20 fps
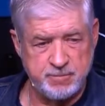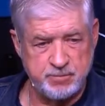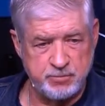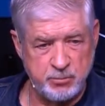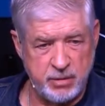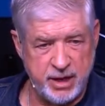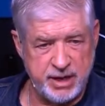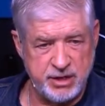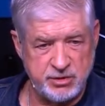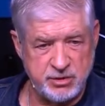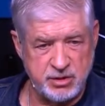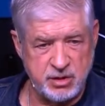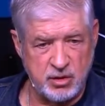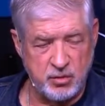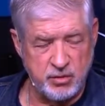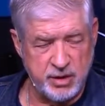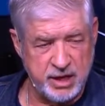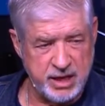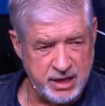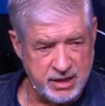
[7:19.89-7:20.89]
based
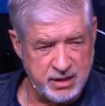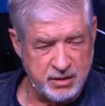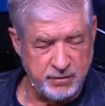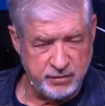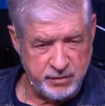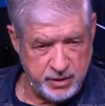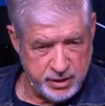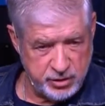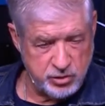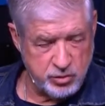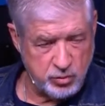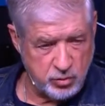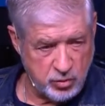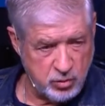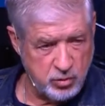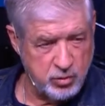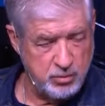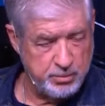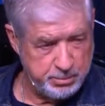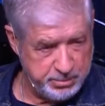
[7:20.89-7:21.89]
on
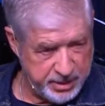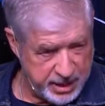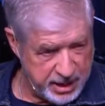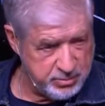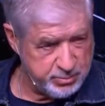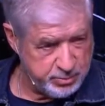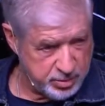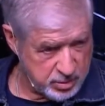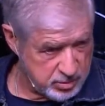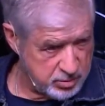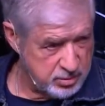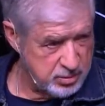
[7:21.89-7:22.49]
individual people.